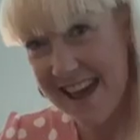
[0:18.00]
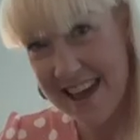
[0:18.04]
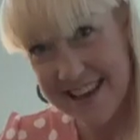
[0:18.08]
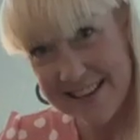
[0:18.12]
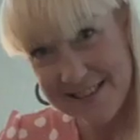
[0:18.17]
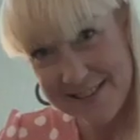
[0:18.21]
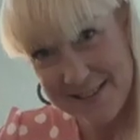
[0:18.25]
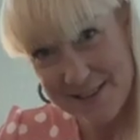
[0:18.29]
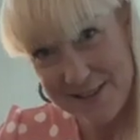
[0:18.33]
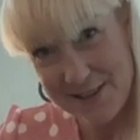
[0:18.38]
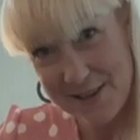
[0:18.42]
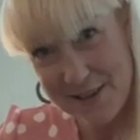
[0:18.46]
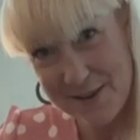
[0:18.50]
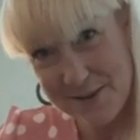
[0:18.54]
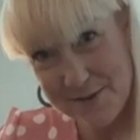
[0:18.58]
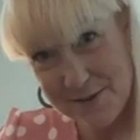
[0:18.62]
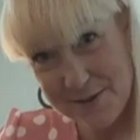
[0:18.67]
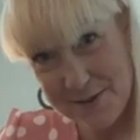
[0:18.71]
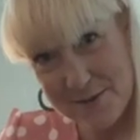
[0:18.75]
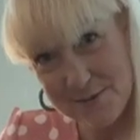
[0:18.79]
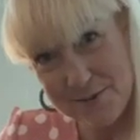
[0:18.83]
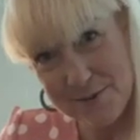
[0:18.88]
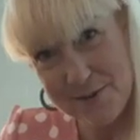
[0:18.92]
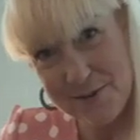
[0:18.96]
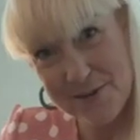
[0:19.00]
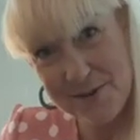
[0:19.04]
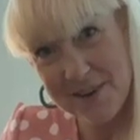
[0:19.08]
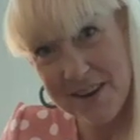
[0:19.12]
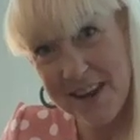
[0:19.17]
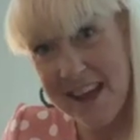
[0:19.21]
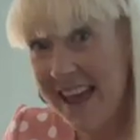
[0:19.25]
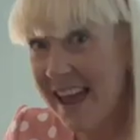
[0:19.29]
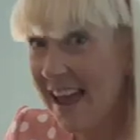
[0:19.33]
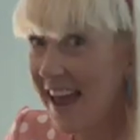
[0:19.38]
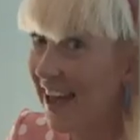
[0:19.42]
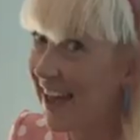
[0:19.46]
as usual.
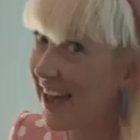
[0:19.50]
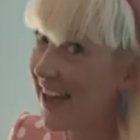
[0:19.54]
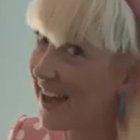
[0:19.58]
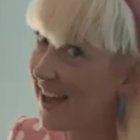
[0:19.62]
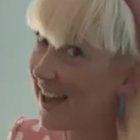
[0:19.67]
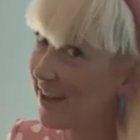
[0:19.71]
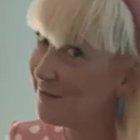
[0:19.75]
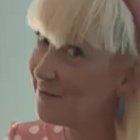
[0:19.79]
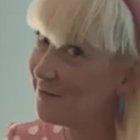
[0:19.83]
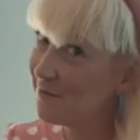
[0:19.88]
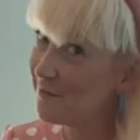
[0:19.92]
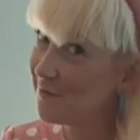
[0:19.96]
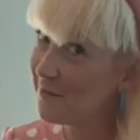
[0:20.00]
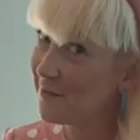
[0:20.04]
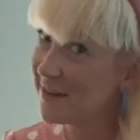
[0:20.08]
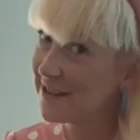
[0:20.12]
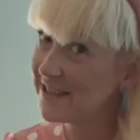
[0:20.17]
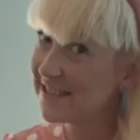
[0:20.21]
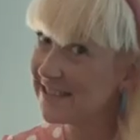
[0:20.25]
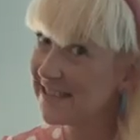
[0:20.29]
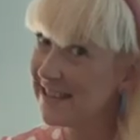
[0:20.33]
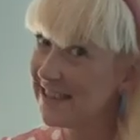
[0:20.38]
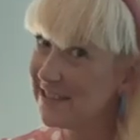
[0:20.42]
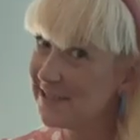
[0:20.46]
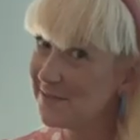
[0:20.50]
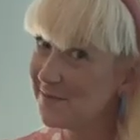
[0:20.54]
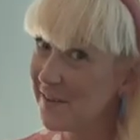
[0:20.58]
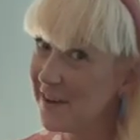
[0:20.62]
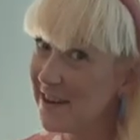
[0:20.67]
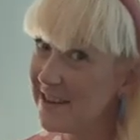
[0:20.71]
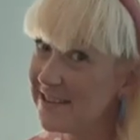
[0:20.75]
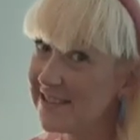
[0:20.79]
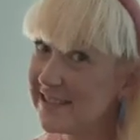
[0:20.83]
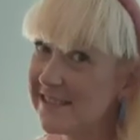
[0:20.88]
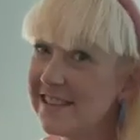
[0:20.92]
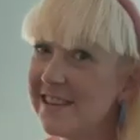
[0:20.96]
And first things
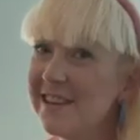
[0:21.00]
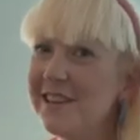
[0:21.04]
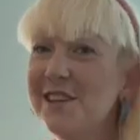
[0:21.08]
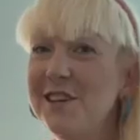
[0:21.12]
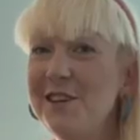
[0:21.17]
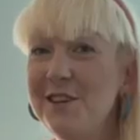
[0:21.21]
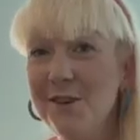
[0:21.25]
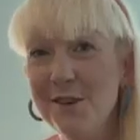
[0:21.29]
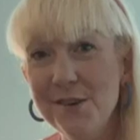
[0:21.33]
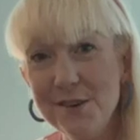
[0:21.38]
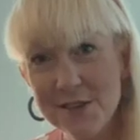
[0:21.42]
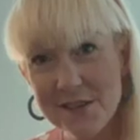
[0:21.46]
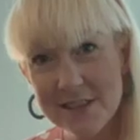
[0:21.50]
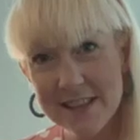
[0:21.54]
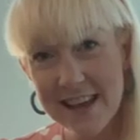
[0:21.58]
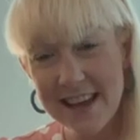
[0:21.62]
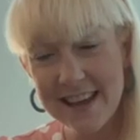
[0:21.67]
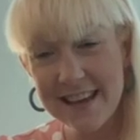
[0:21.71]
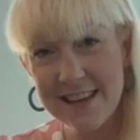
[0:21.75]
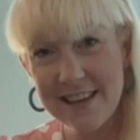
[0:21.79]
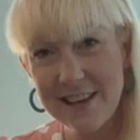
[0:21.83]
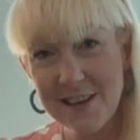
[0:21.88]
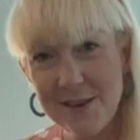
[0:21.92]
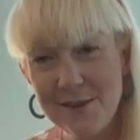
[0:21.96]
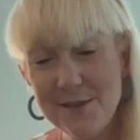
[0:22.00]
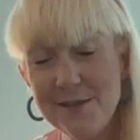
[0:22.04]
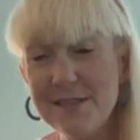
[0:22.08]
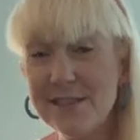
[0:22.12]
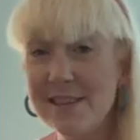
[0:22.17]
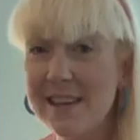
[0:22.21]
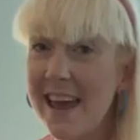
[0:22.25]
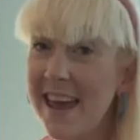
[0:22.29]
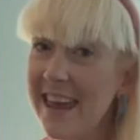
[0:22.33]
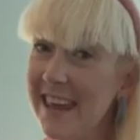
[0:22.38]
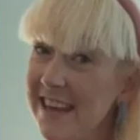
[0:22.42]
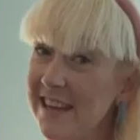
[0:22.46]
first, a huge thank you
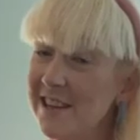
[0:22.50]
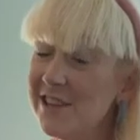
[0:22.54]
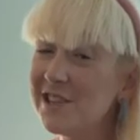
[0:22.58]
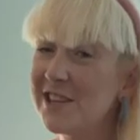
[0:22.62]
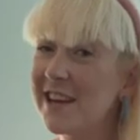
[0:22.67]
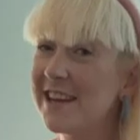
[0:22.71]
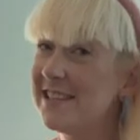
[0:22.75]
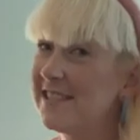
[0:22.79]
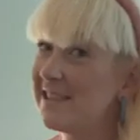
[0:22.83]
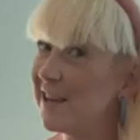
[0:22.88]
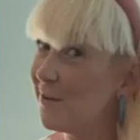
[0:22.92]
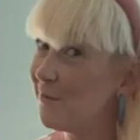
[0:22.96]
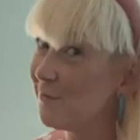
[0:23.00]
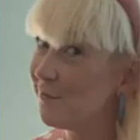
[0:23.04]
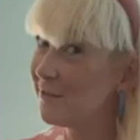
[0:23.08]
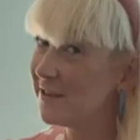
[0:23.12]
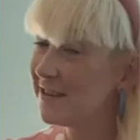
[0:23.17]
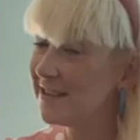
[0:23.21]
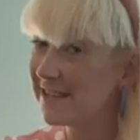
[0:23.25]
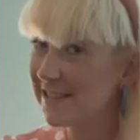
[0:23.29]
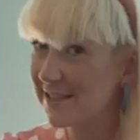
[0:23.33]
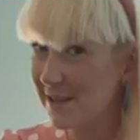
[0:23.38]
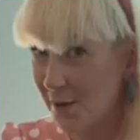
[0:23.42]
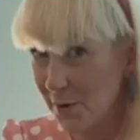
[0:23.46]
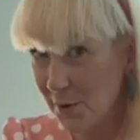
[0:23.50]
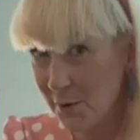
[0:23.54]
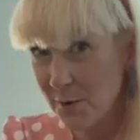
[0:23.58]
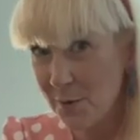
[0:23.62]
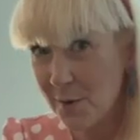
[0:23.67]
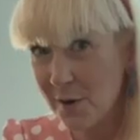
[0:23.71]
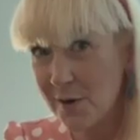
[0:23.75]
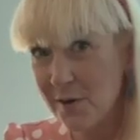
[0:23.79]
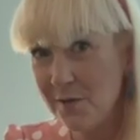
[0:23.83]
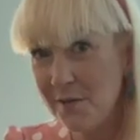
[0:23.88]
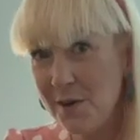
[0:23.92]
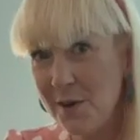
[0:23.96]
to each and every single
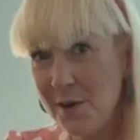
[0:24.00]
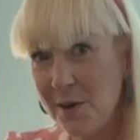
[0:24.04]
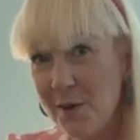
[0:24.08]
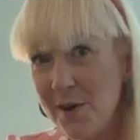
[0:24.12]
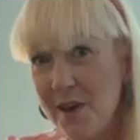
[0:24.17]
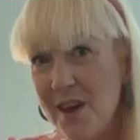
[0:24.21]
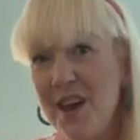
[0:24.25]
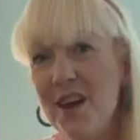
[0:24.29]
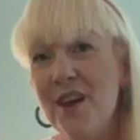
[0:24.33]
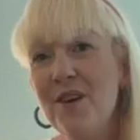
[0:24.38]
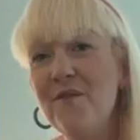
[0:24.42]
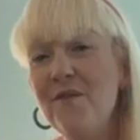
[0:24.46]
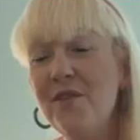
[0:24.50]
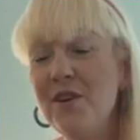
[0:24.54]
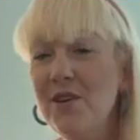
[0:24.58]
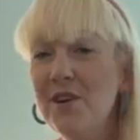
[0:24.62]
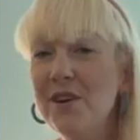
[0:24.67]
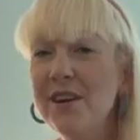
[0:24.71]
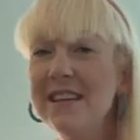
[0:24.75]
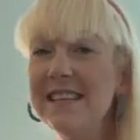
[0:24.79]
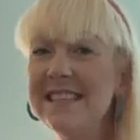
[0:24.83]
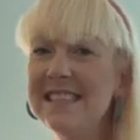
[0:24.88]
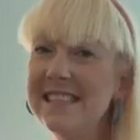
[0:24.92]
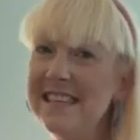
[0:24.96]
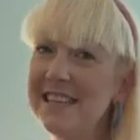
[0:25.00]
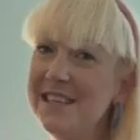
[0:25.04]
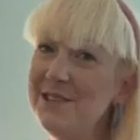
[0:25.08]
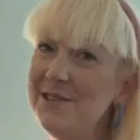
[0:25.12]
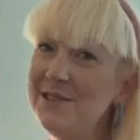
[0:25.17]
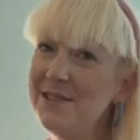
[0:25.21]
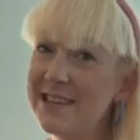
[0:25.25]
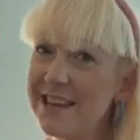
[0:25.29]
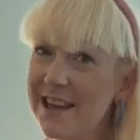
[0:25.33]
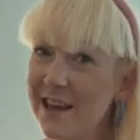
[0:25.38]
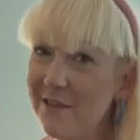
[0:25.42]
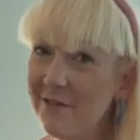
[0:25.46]
one of you for your
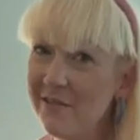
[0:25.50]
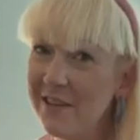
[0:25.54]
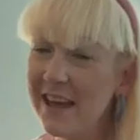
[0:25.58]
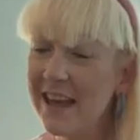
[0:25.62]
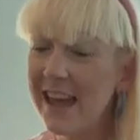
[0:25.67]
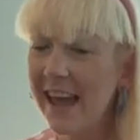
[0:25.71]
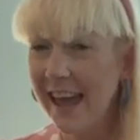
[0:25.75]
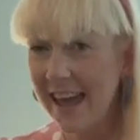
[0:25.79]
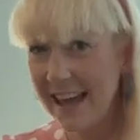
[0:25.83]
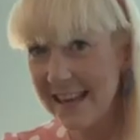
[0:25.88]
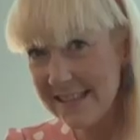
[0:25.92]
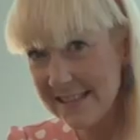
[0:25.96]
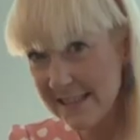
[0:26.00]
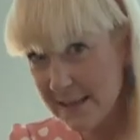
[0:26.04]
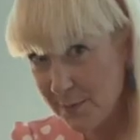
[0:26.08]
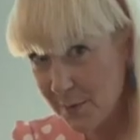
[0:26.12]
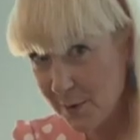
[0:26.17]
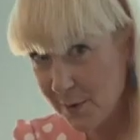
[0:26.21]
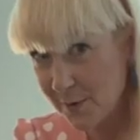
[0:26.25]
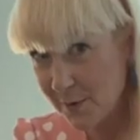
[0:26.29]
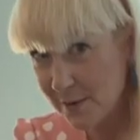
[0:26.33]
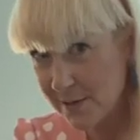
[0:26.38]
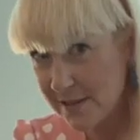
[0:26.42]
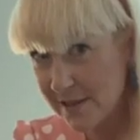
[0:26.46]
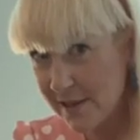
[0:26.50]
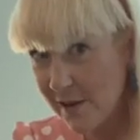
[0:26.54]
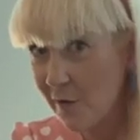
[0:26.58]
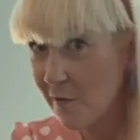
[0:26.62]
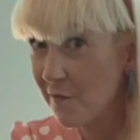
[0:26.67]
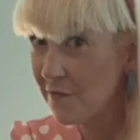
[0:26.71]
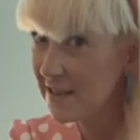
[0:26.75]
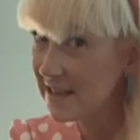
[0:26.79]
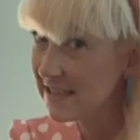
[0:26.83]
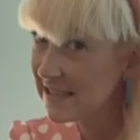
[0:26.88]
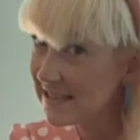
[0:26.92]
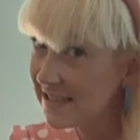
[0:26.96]
continued love and support of
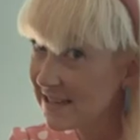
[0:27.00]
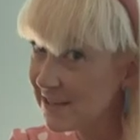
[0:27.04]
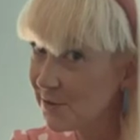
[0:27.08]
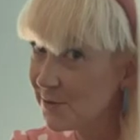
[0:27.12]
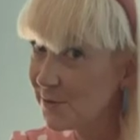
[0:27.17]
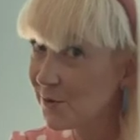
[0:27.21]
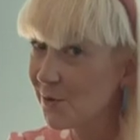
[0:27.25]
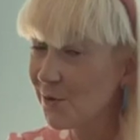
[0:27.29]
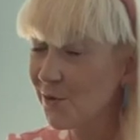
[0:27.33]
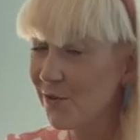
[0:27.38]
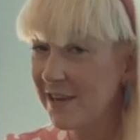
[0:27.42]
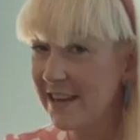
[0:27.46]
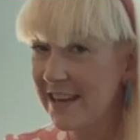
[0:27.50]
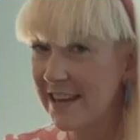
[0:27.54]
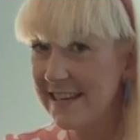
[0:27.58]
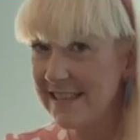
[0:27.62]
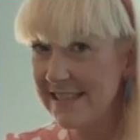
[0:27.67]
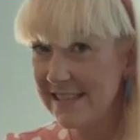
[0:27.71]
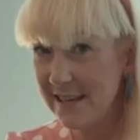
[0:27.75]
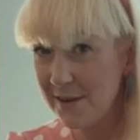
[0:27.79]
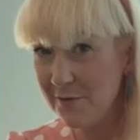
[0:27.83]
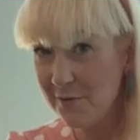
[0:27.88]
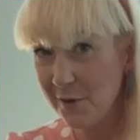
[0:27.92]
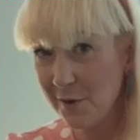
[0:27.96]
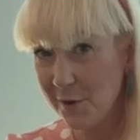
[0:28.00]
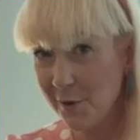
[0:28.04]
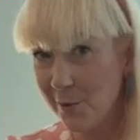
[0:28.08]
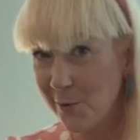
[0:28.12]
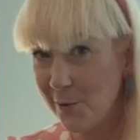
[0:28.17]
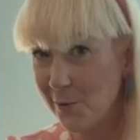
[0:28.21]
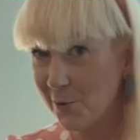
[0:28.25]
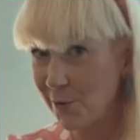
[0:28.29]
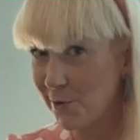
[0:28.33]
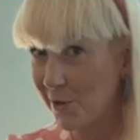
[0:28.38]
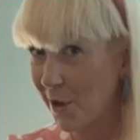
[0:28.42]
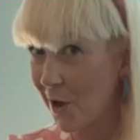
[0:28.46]
this little creative
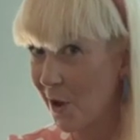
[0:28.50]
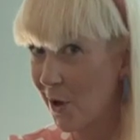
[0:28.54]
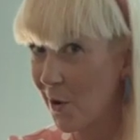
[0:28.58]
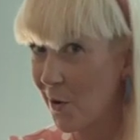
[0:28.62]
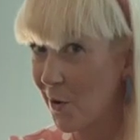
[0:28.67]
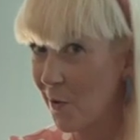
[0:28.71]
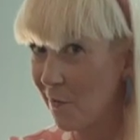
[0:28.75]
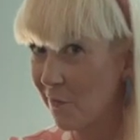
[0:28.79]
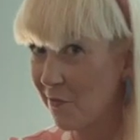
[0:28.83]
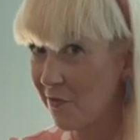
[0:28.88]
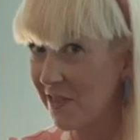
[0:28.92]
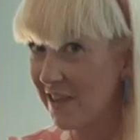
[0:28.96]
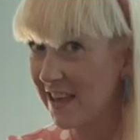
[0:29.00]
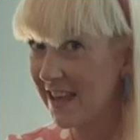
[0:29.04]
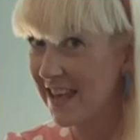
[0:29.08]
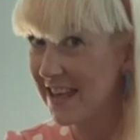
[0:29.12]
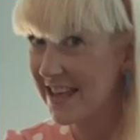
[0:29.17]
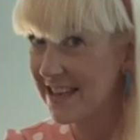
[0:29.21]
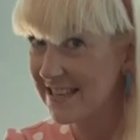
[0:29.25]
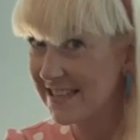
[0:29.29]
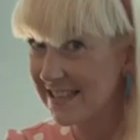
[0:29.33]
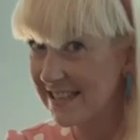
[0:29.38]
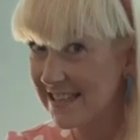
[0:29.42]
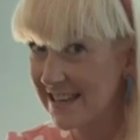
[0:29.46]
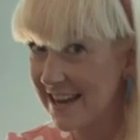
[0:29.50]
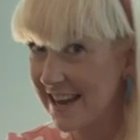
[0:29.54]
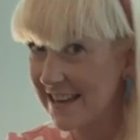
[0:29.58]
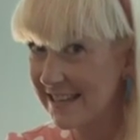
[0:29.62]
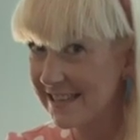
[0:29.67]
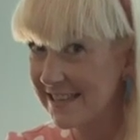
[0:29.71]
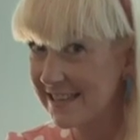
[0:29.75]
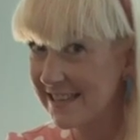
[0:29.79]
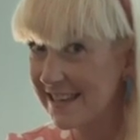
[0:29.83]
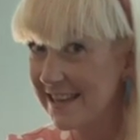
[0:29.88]
corner of the internet.